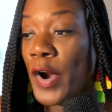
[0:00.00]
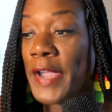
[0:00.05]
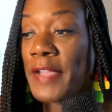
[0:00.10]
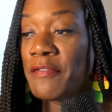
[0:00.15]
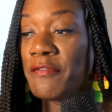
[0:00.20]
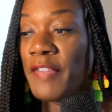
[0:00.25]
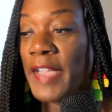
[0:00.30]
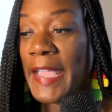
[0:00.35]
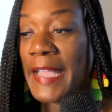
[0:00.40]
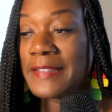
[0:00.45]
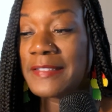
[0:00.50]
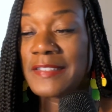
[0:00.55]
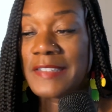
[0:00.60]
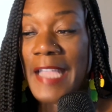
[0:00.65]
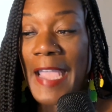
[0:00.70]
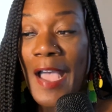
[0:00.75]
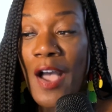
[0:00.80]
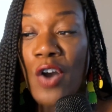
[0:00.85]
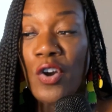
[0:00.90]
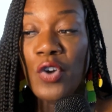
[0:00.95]
advanced
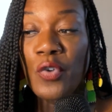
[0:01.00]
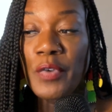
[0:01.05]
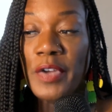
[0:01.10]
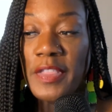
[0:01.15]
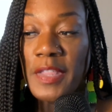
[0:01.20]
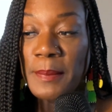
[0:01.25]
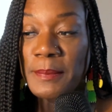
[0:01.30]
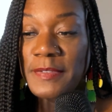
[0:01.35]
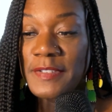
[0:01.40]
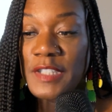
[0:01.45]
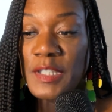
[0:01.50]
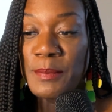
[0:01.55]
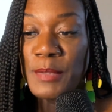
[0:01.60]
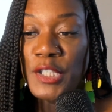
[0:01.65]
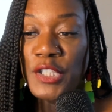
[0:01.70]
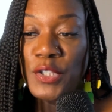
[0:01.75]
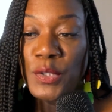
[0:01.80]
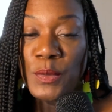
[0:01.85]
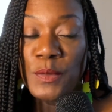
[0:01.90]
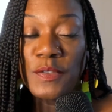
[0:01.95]
algorithms could be
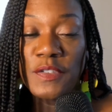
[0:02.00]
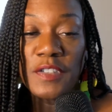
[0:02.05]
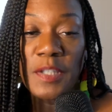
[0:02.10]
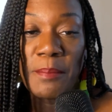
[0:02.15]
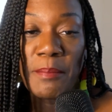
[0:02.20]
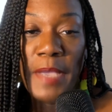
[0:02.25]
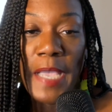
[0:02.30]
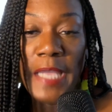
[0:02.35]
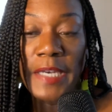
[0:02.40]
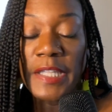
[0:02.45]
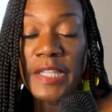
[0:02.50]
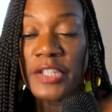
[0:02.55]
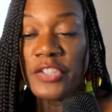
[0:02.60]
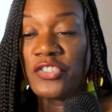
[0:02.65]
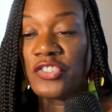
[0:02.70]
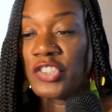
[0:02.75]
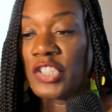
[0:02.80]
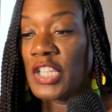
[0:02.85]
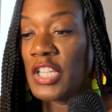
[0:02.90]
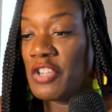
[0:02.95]
used to
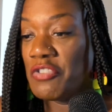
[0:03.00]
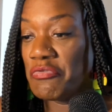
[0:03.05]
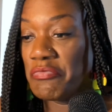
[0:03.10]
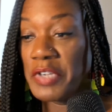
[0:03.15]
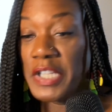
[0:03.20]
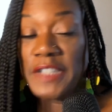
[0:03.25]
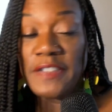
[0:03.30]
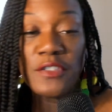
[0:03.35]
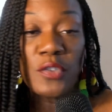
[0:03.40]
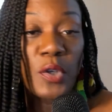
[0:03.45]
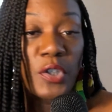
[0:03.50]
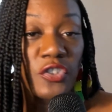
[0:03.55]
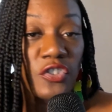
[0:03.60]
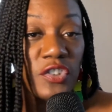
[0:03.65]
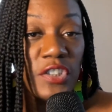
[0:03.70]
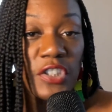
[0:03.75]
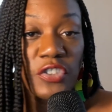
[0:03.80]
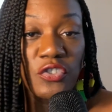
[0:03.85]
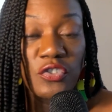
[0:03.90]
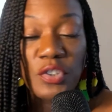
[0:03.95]
manage resource
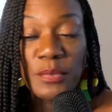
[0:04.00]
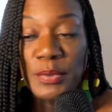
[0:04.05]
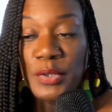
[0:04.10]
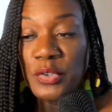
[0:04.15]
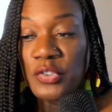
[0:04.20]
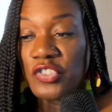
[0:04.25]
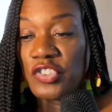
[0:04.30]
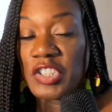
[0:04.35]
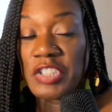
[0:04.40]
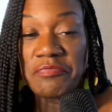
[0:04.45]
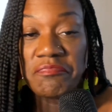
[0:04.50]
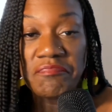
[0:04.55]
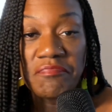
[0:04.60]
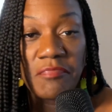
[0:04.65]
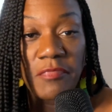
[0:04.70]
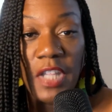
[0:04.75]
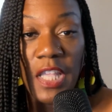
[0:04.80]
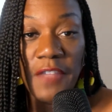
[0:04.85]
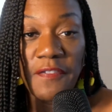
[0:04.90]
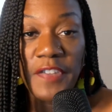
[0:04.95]
distribution
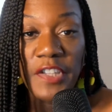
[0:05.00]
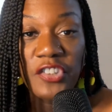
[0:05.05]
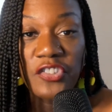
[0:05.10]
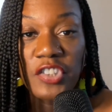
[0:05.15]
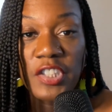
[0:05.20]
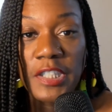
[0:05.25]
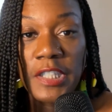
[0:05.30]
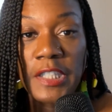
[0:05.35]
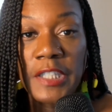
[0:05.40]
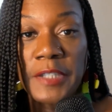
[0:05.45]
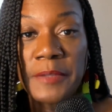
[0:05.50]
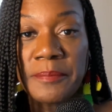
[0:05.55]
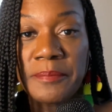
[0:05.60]
efficiently.